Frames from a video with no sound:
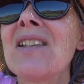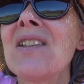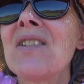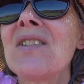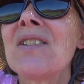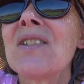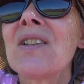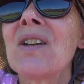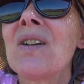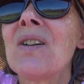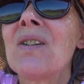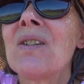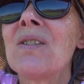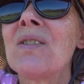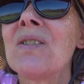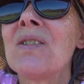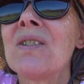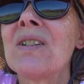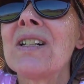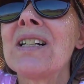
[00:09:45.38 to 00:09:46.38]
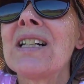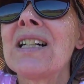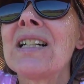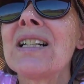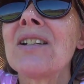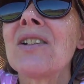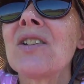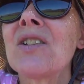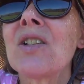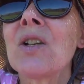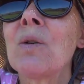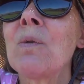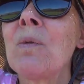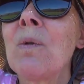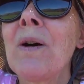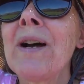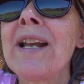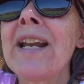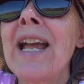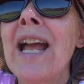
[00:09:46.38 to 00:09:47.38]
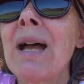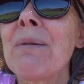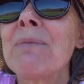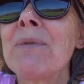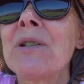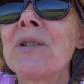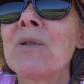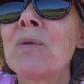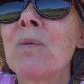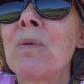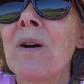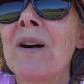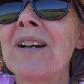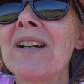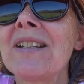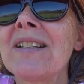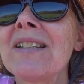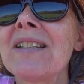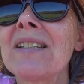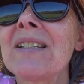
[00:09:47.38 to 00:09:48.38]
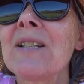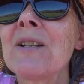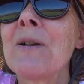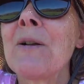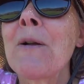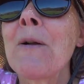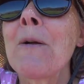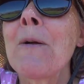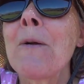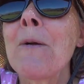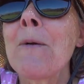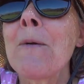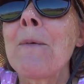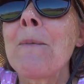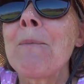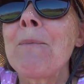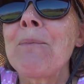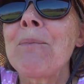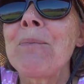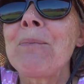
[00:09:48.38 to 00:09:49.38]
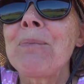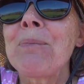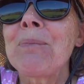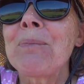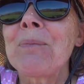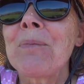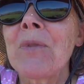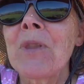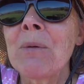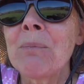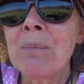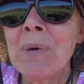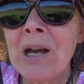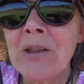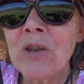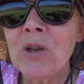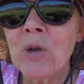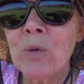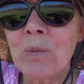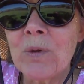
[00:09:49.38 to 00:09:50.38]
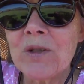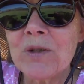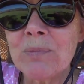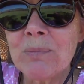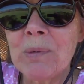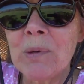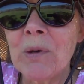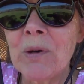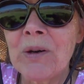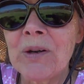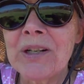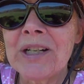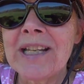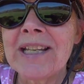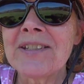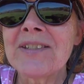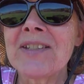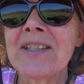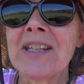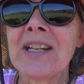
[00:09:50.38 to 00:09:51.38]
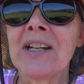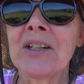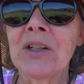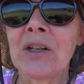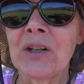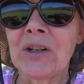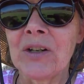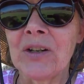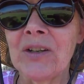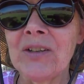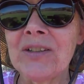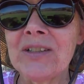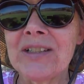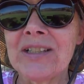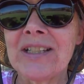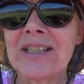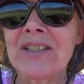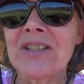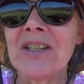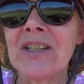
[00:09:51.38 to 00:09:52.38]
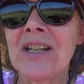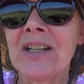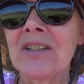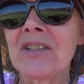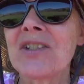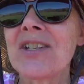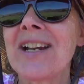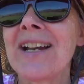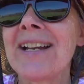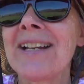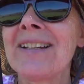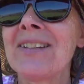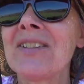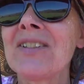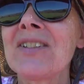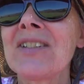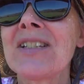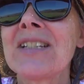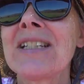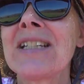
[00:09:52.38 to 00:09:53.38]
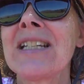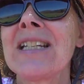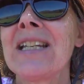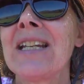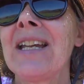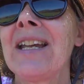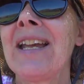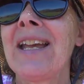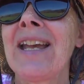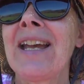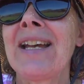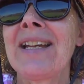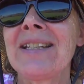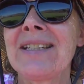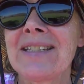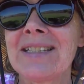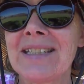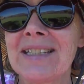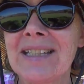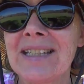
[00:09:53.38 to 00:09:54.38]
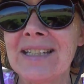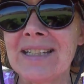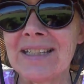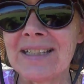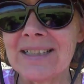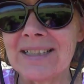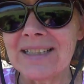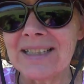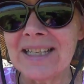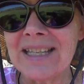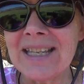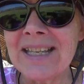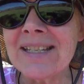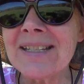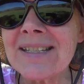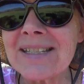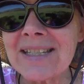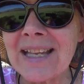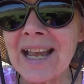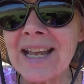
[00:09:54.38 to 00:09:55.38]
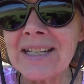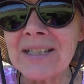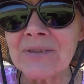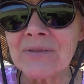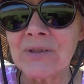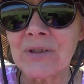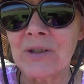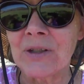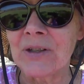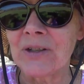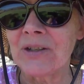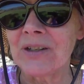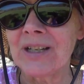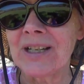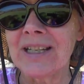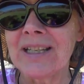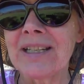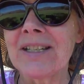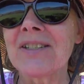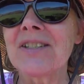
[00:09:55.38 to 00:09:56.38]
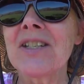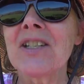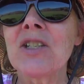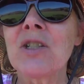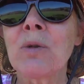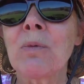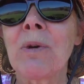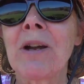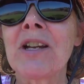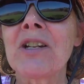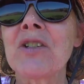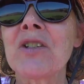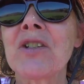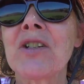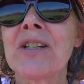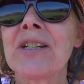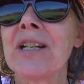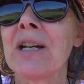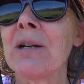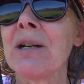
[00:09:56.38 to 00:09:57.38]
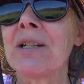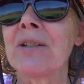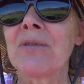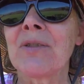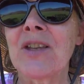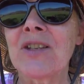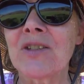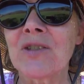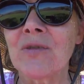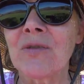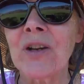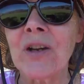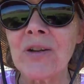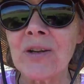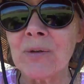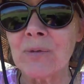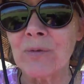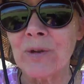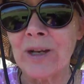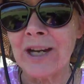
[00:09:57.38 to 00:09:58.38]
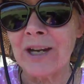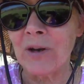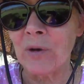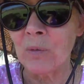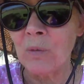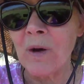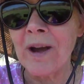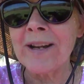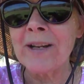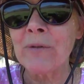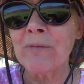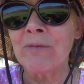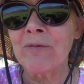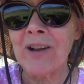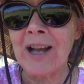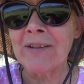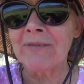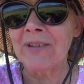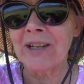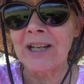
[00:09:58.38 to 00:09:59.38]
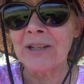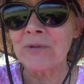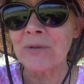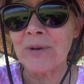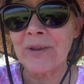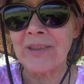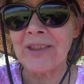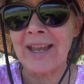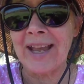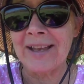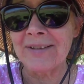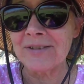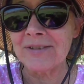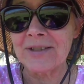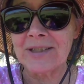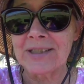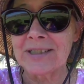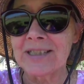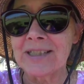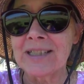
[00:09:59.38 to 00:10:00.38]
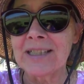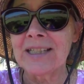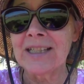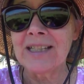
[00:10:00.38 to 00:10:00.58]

So what happened was, the mother was born as a young girl, as a young child, and inside of her in a situation that's very rare, 1 in 500,000